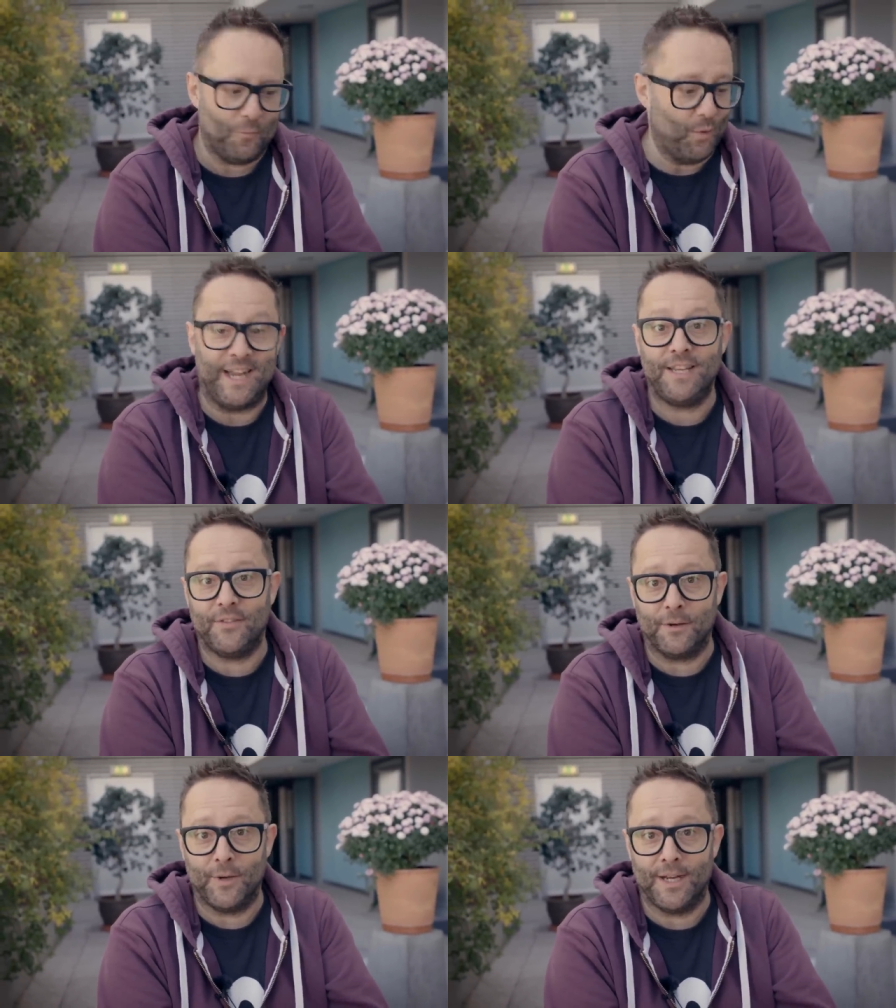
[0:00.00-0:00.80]
or
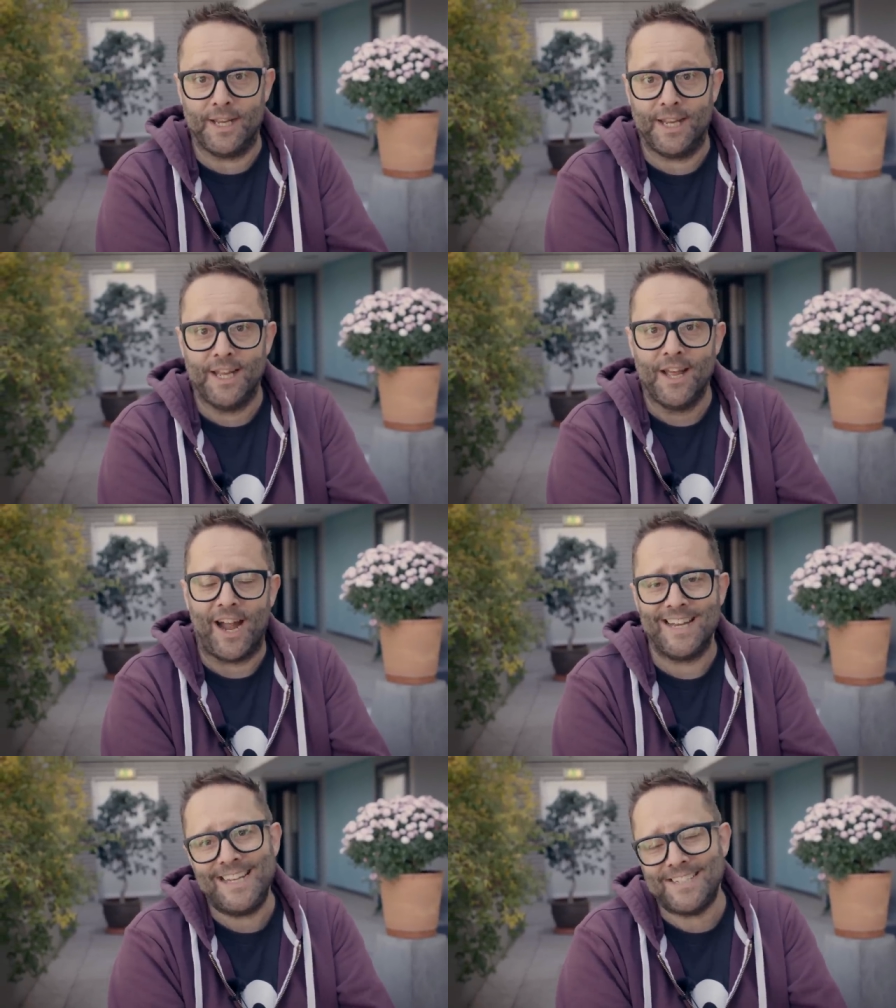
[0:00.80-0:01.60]
anything really,
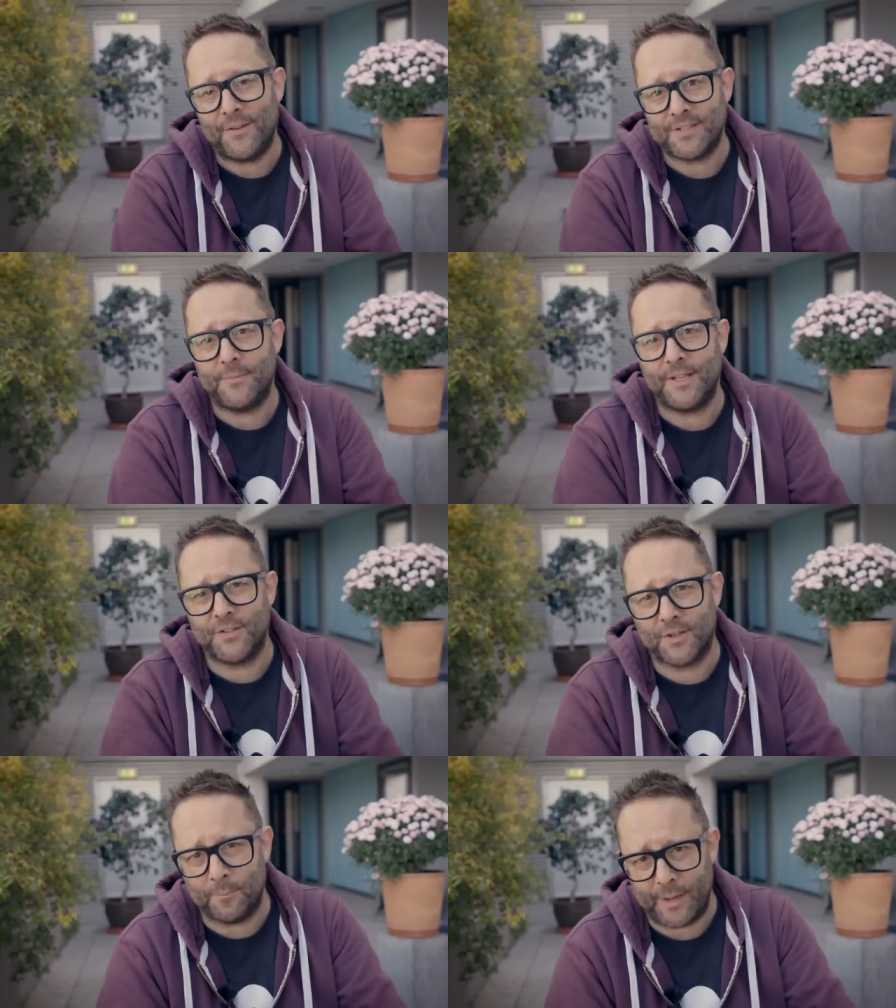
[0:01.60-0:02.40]
I need to have something
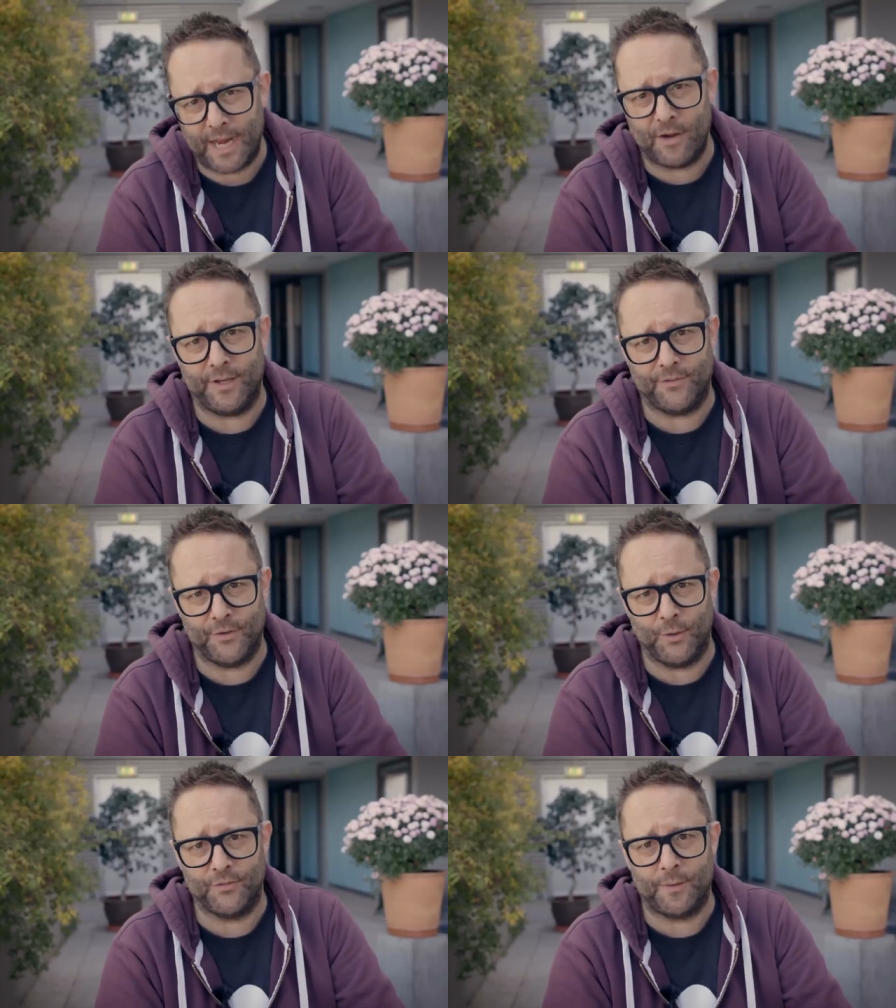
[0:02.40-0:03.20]
to compare it
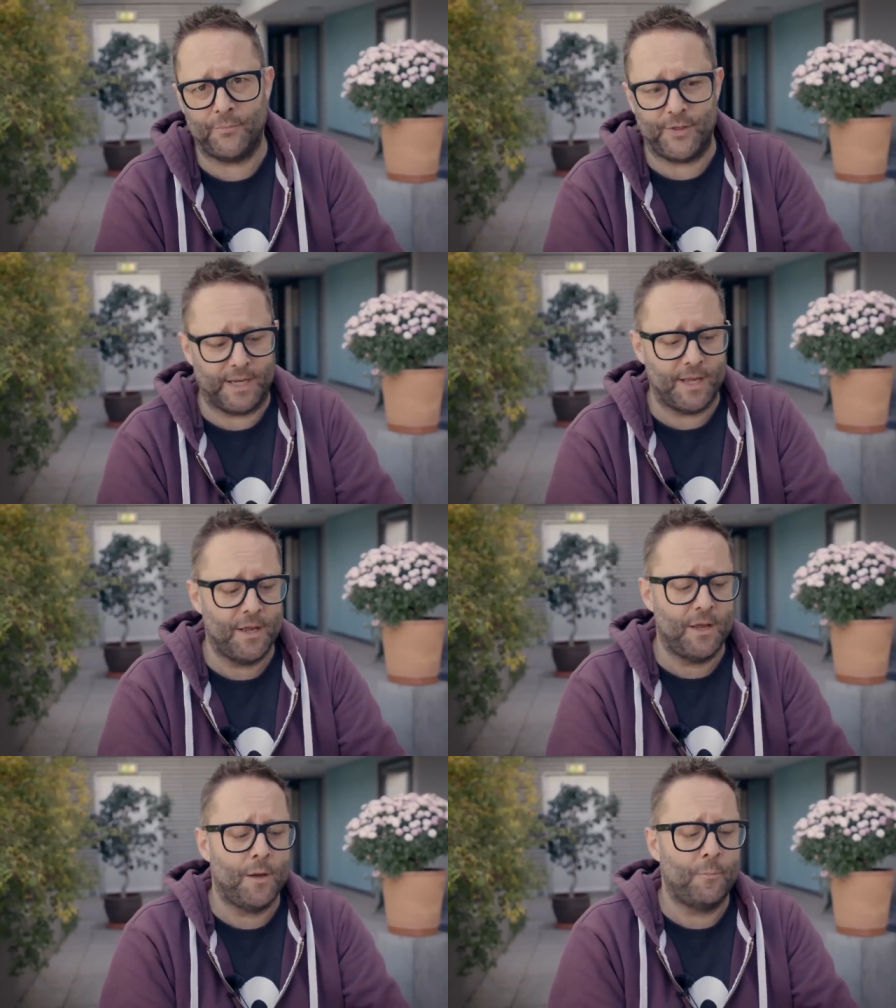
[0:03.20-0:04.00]
to, something
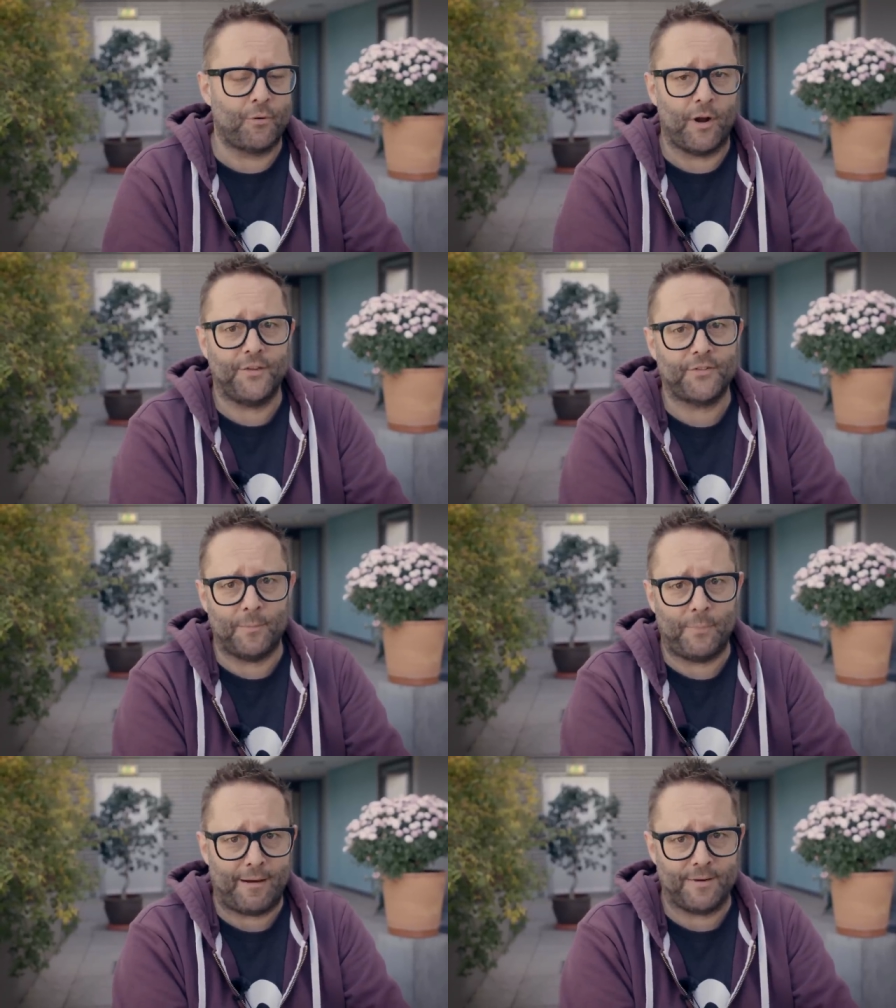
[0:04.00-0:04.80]
price
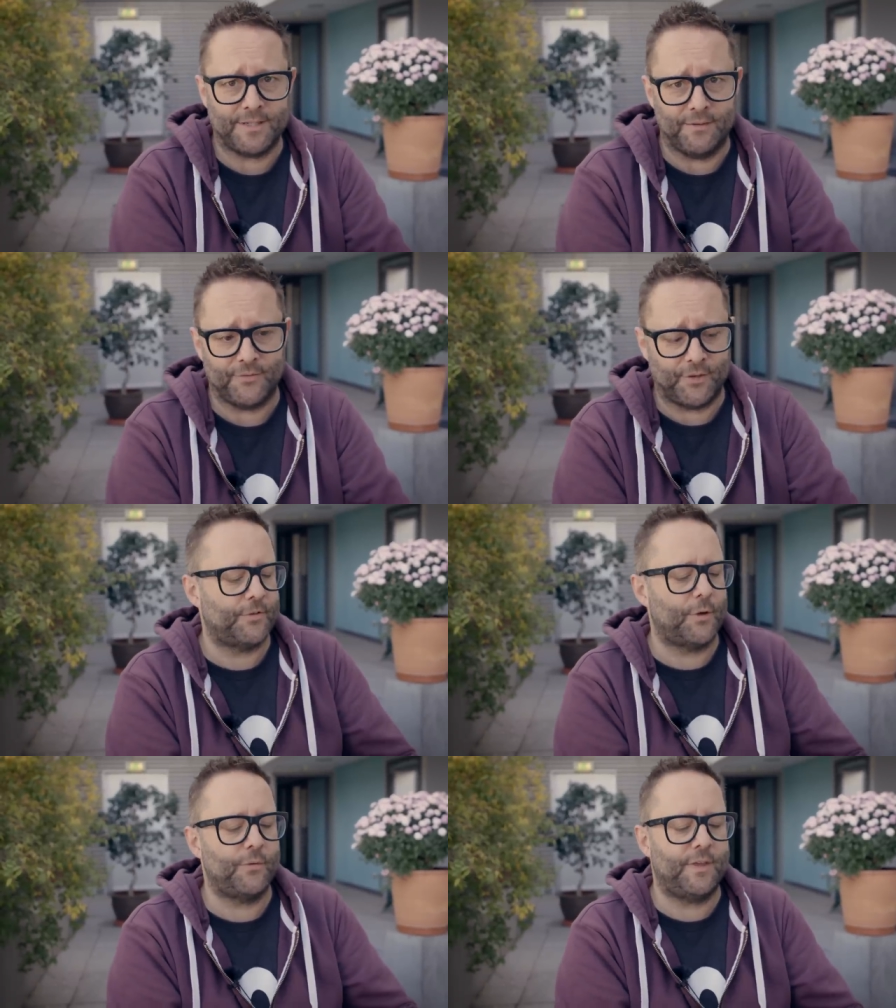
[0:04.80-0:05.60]
comparative.
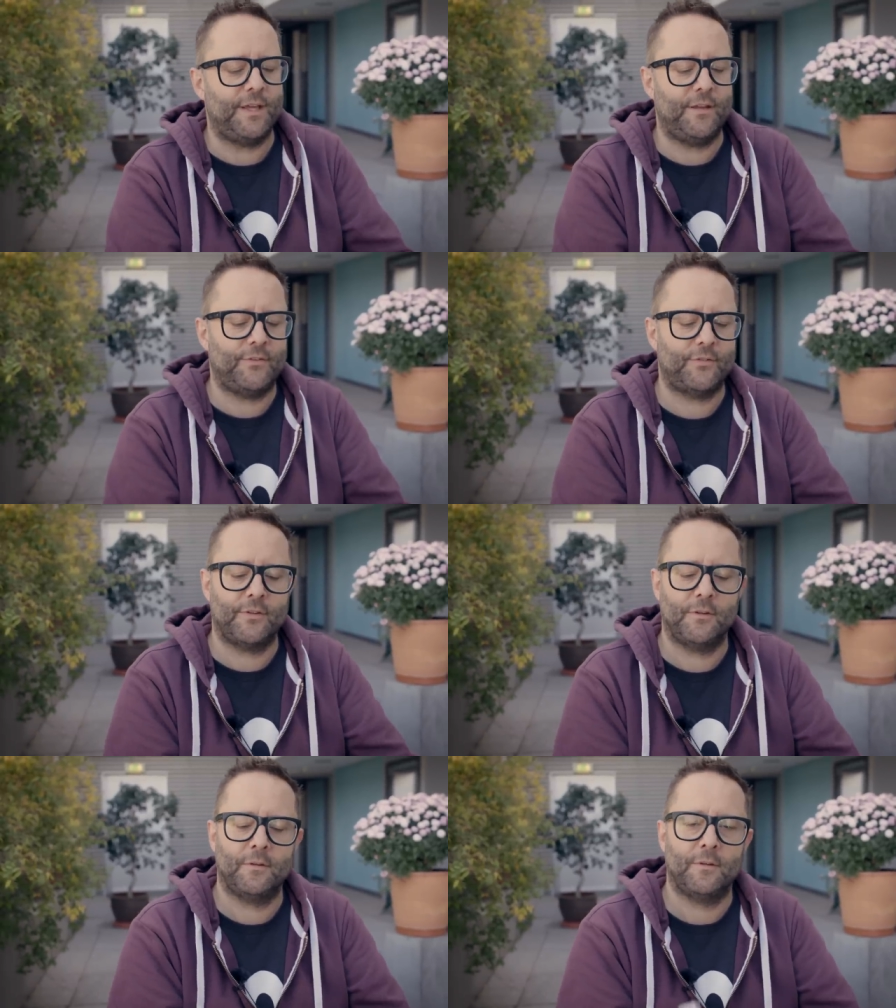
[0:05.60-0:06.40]
So these